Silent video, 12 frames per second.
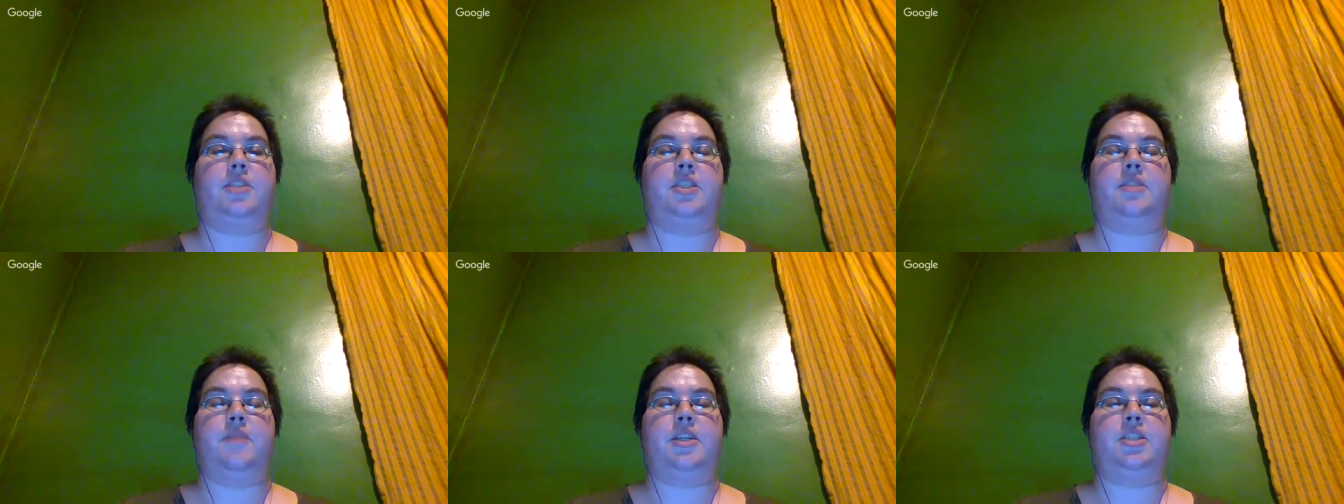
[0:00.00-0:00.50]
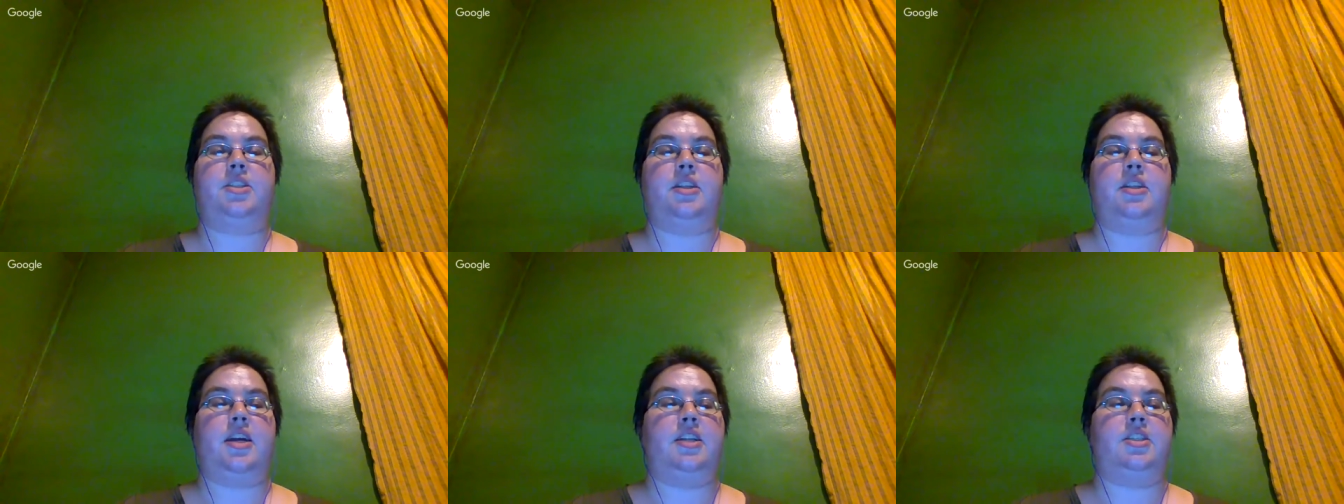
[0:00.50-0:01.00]
She's
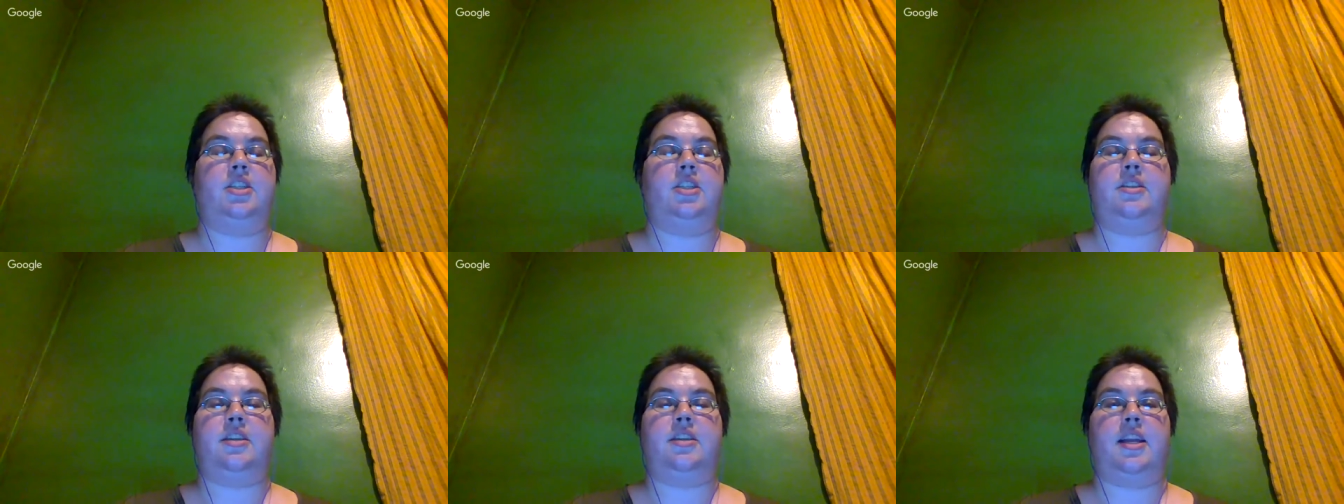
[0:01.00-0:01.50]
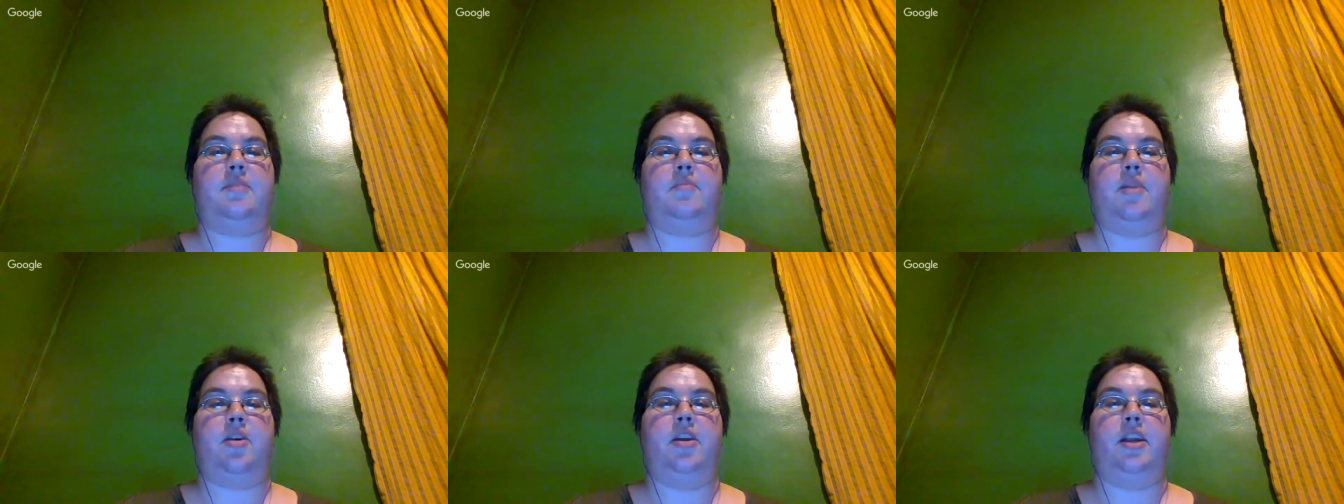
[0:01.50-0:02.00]
mentioned that she's
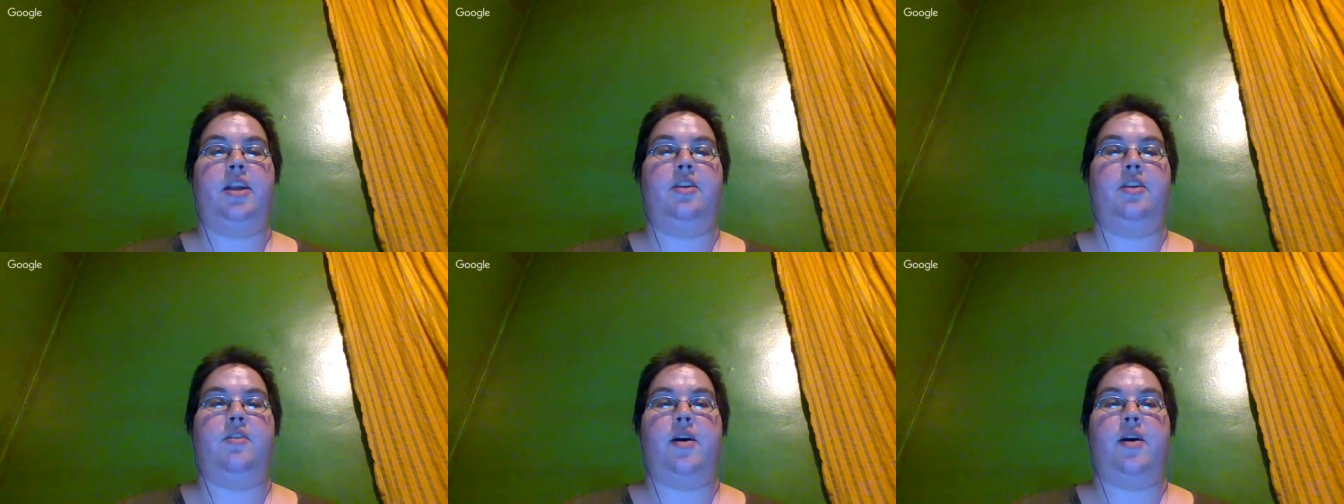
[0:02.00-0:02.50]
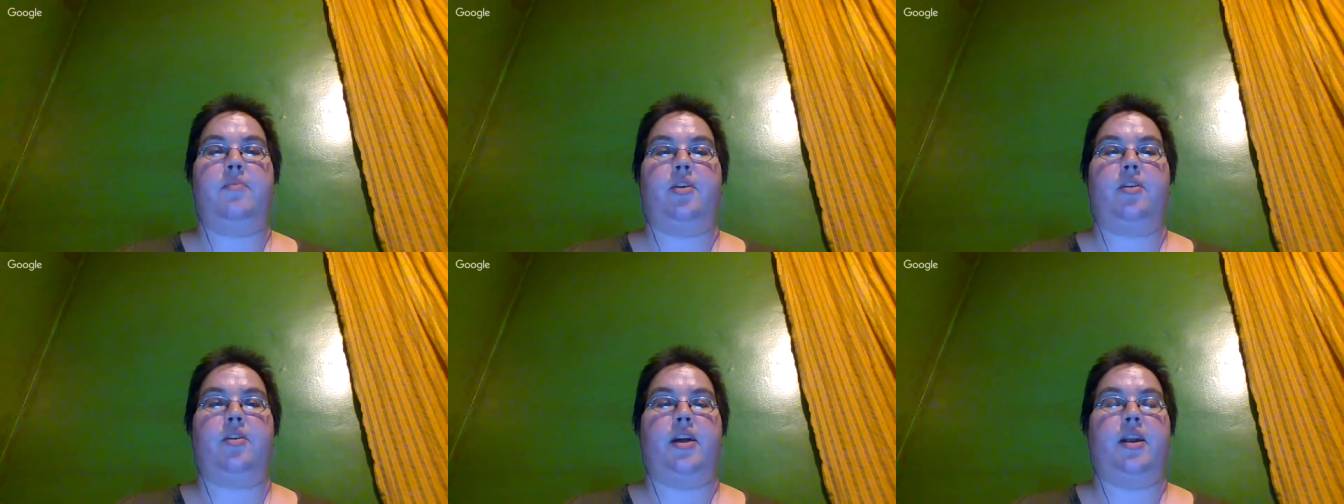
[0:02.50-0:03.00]
getting married in
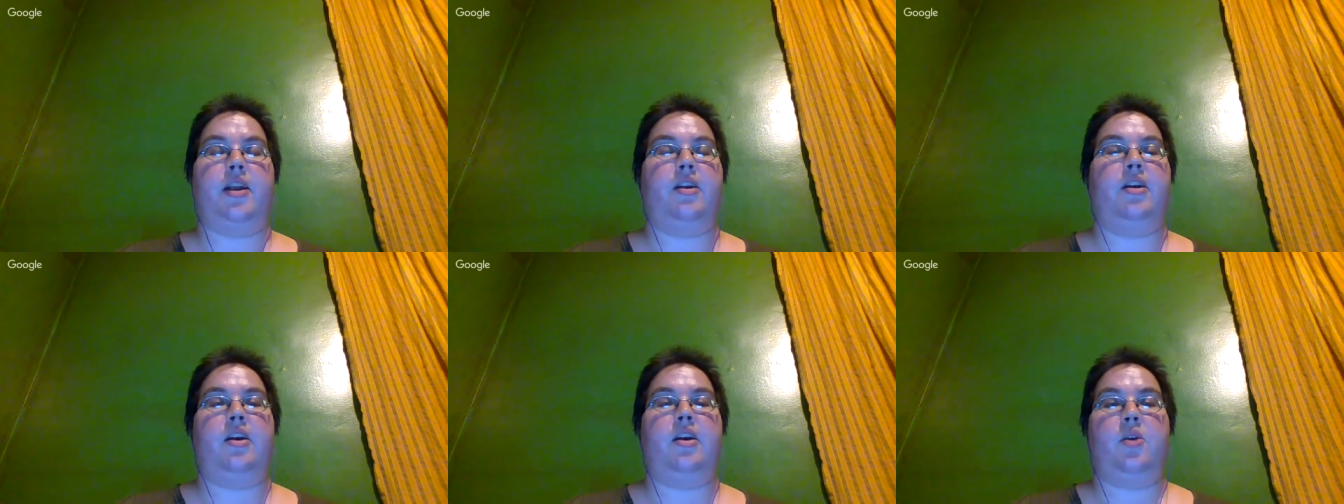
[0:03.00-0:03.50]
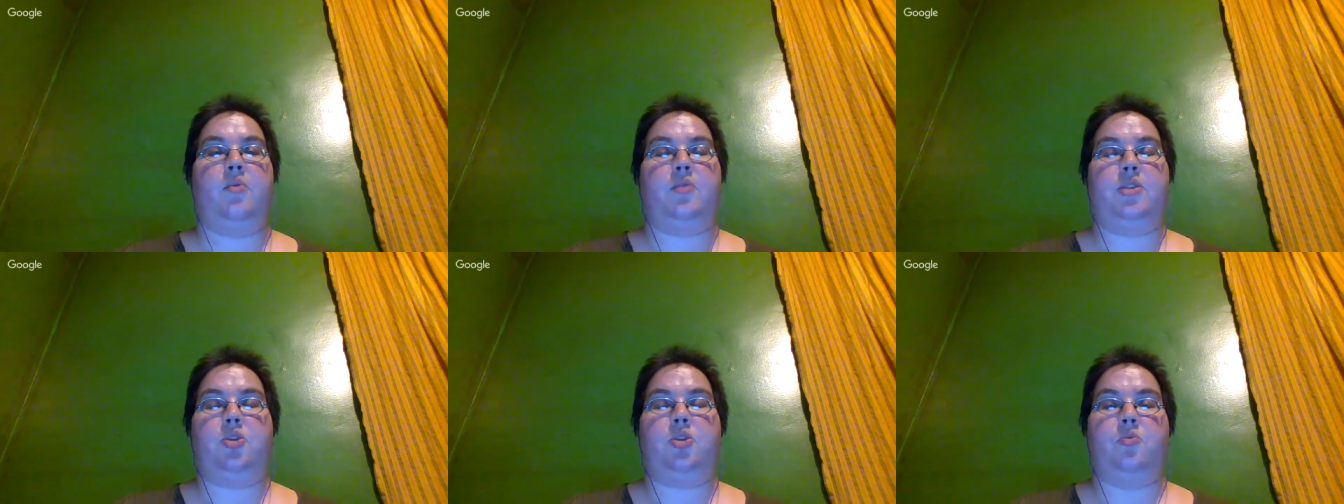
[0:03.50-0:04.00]
November, and
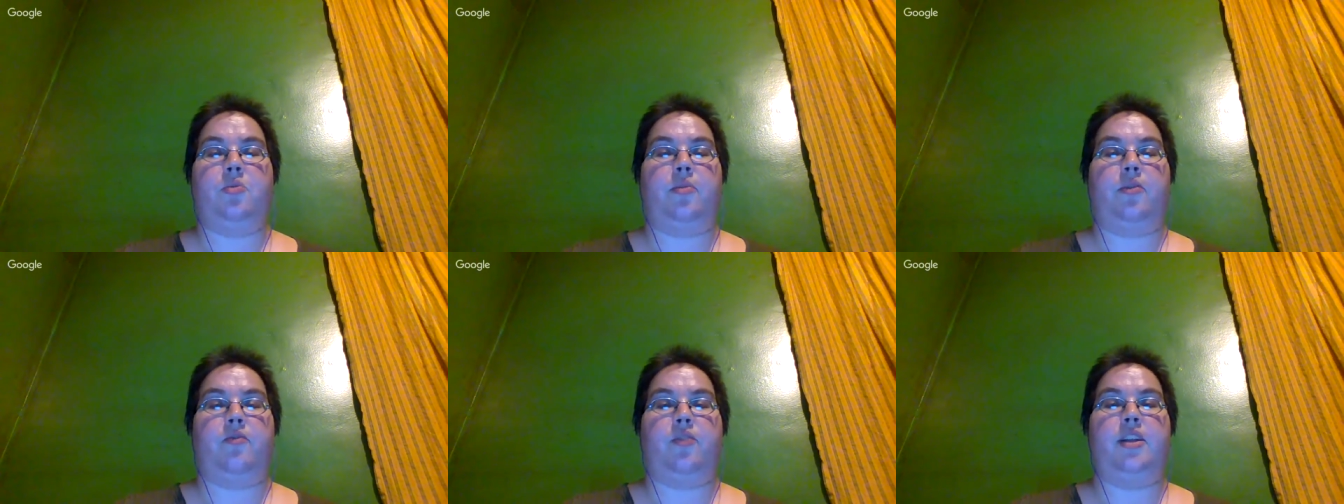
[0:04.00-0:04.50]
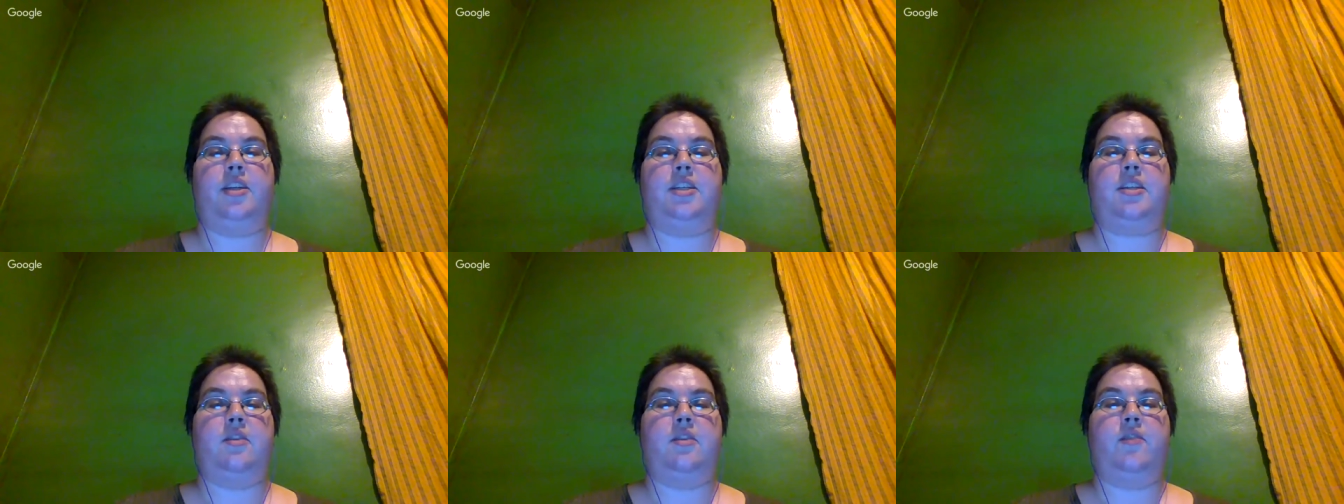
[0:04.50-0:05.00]
with two rumored
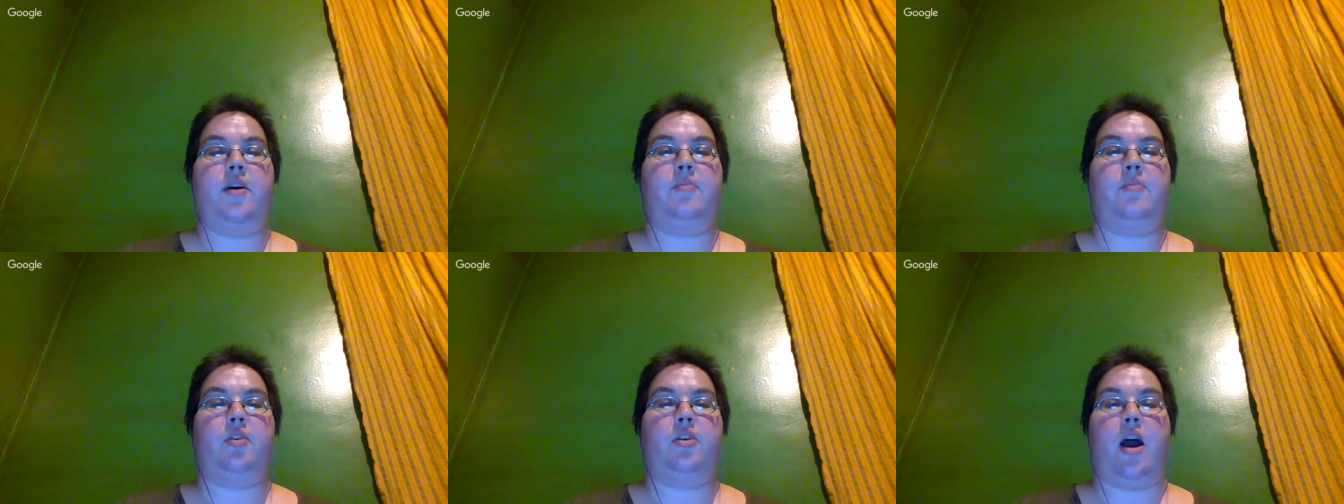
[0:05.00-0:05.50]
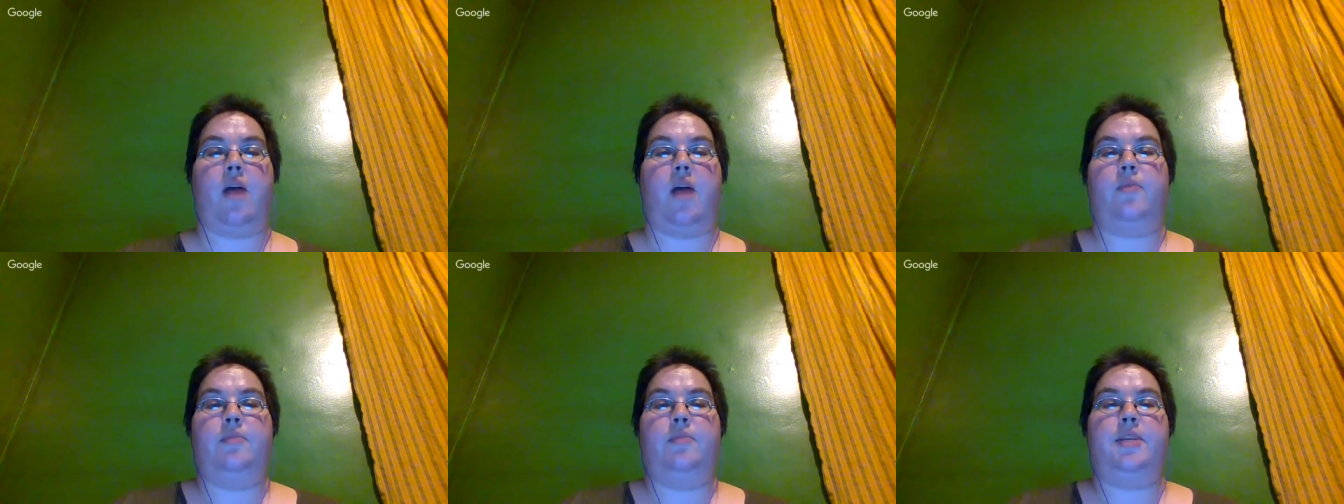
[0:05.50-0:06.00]
friendlies in November, I
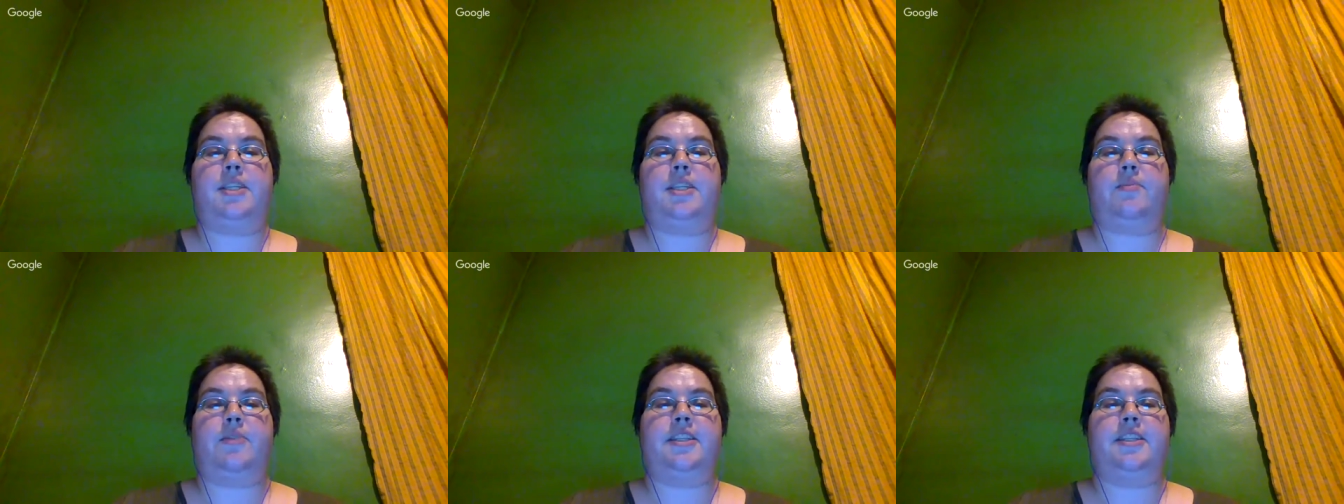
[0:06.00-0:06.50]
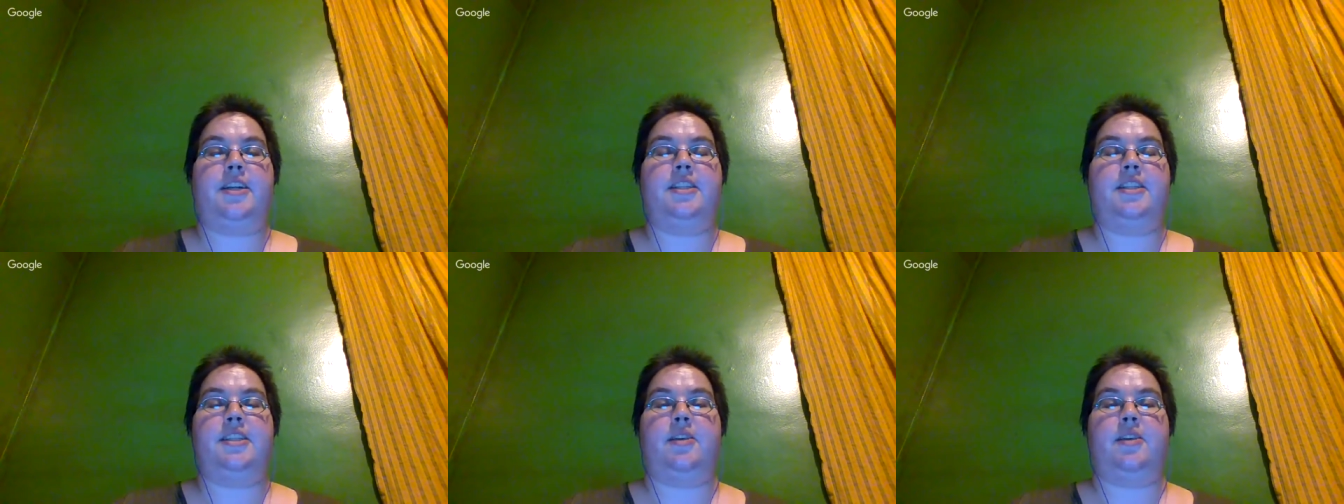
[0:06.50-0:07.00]
wouldn't be surprised
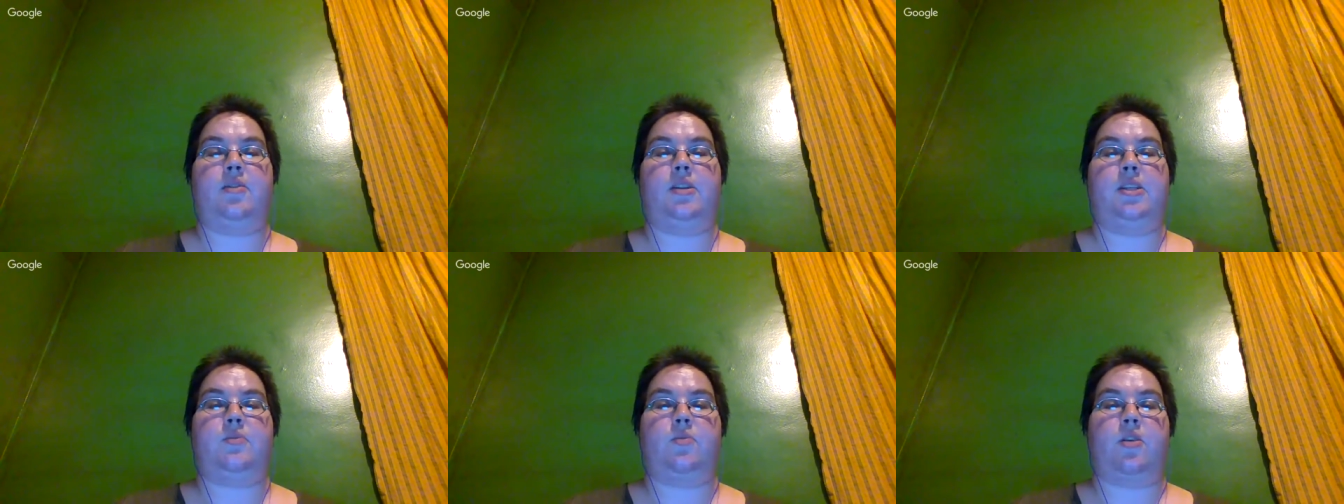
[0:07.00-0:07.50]
not to see her on this